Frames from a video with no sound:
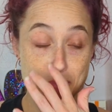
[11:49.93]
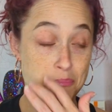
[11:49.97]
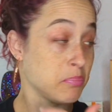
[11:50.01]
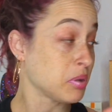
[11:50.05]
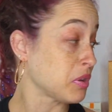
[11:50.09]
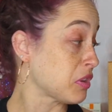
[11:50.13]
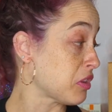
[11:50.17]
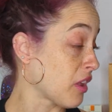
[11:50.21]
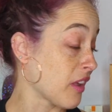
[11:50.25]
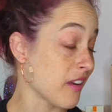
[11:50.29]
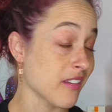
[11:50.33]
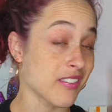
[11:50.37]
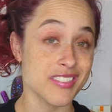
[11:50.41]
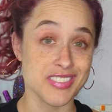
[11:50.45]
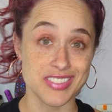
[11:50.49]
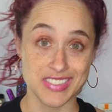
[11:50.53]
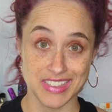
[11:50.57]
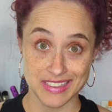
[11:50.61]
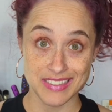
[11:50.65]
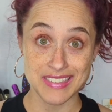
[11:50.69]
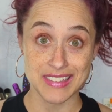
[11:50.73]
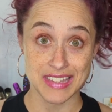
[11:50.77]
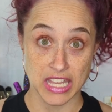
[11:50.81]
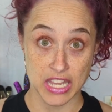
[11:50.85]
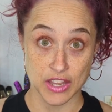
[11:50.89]
plus
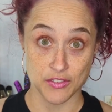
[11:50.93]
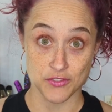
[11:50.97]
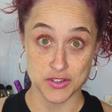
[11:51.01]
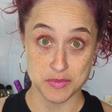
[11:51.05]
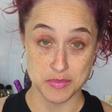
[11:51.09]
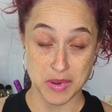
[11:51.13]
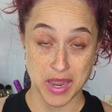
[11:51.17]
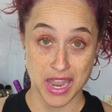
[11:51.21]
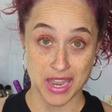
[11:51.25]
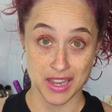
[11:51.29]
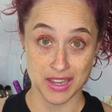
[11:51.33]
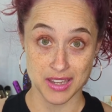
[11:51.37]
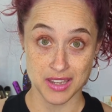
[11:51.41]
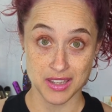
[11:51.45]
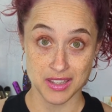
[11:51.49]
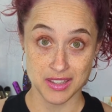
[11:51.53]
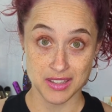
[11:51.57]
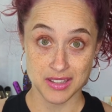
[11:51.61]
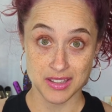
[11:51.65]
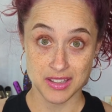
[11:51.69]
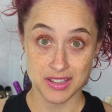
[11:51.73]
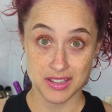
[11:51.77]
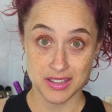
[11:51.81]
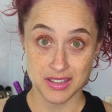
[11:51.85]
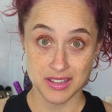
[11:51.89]
this gift bag.
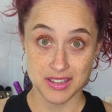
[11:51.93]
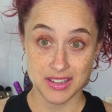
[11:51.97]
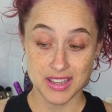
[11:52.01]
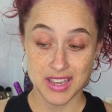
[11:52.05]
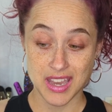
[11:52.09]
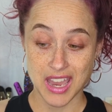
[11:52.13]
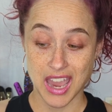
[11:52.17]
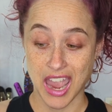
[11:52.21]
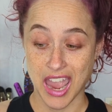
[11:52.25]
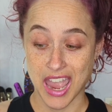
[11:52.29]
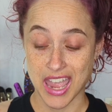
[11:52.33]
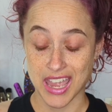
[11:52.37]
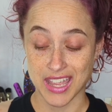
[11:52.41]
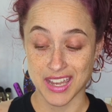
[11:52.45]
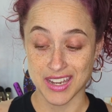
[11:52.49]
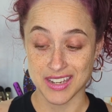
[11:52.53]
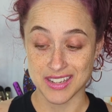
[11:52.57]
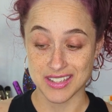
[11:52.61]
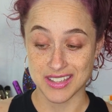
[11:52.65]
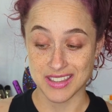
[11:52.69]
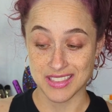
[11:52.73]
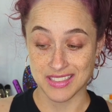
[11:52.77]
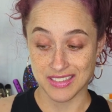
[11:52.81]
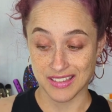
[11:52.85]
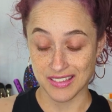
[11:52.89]

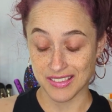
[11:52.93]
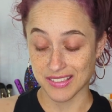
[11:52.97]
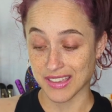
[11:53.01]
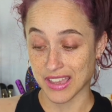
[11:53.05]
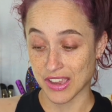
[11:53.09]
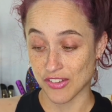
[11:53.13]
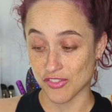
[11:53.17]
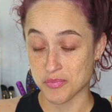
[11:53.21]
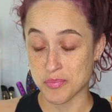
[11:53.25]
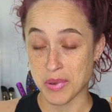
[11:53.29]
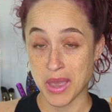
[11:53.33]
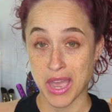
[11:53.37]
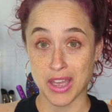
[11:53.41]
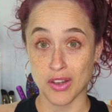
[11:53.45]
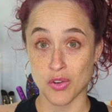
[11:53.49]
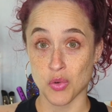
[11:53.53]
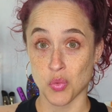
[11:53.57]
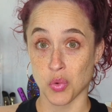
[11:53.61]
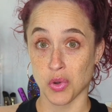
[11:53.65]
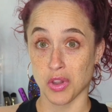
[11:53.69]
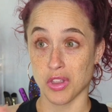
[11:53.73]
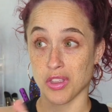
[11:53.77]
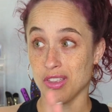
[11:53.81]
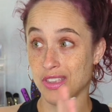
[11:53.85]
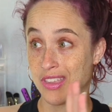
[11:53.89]
And this gift bag
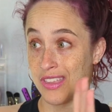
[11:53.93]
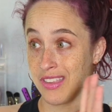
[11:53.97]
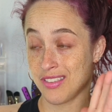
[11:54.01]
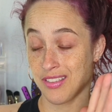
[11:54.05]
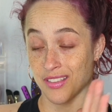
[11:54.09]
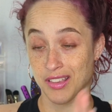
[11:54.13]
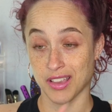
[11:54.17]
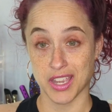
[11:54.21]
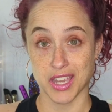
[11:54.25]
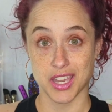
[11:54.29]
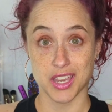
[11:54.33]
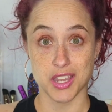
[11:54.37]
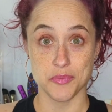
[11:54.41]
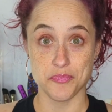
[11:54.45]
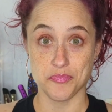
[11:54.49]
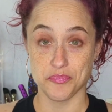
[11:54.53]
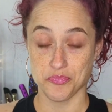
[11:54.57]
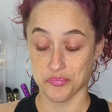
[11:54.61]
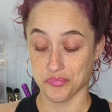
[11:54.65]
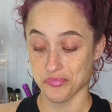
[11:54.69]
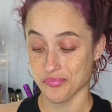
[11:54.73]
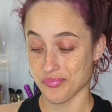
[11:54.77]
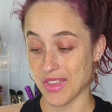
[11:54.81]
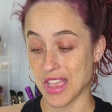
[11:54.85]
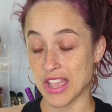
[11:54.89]
is like,
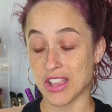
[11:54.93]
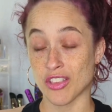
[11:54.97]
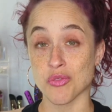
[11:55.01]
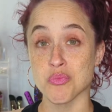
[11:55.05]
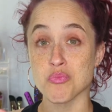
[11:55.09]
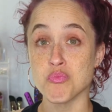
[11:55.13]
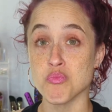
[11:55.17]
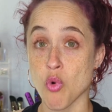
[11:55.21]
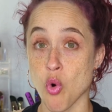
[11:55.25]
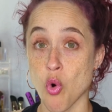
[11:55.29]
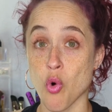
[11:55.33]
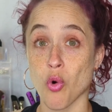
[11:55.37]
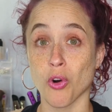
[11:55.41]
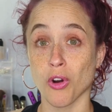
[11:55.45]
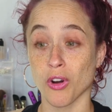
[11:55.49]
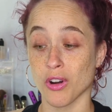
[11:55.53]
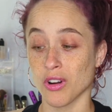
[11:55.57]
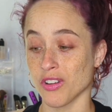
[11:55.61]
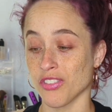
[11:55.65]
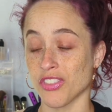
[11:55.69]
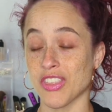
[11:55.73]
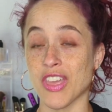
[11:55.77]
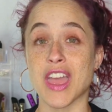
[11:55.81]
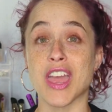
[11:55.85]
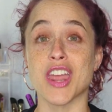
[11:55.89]
it's
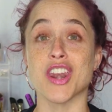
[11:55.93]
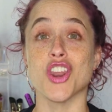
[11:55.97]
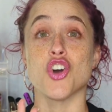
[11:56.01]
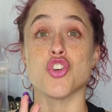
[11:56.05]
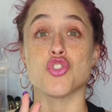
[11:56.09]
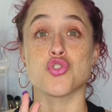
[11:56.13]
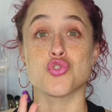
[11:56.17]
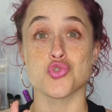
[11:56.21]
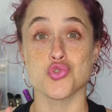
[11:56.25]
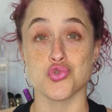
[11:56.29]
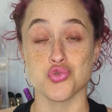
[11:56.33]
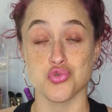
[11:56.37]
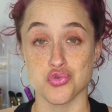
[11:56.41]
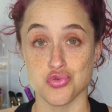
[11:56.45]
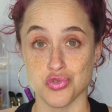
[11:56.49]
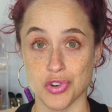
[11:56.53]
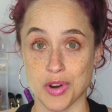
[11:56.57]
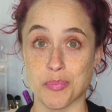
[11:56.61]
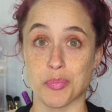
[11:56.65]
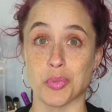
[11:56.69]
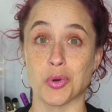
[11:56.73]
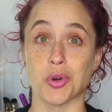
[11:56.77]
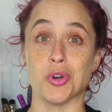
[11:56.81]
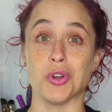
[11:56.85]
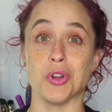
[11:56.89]
more than
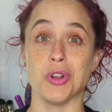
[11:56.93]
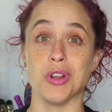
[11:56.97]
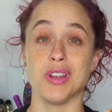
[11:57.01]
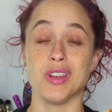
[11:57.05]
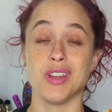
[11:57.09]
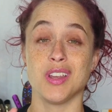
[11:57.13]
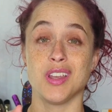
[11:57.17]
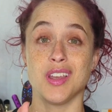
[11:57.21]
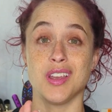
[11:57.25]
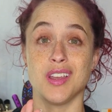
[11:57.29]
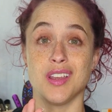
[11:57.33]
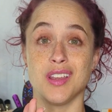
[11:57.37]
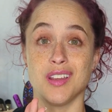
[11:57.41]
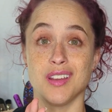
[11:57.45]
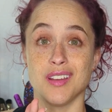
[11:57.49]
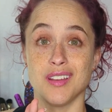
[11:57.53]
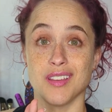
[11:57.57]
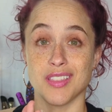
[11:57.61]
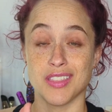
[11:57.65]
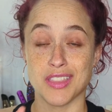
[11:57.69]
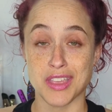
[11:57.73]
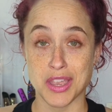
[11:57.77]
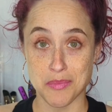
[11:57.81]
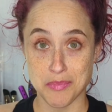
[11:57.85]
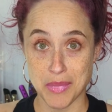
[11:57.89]
triple
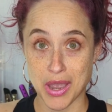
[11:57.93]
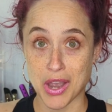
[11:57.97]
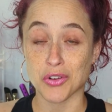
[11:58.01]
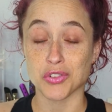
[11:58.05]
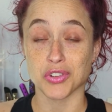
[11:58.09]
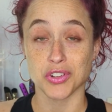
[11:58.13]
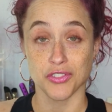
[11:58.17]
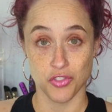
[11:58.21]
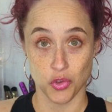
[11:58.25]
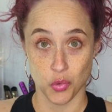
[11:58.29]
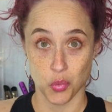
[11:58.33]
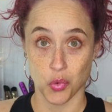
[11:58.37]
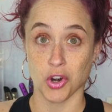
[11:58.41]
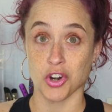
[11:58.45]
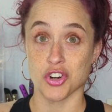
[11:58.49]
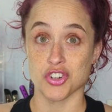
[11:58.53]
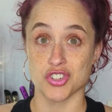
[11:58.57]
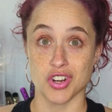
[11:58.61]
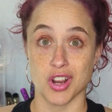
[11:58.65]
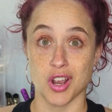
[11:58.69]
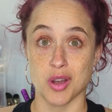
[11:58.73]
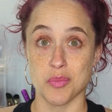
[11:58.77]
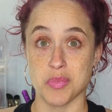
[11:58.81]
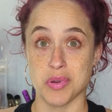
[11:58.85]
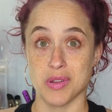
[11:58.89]
the amount of the
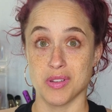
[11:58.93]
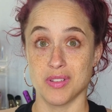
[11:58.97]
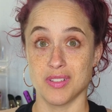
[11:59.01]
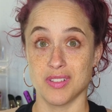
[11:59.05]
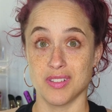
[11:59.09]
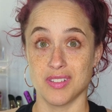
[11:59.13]
workshop.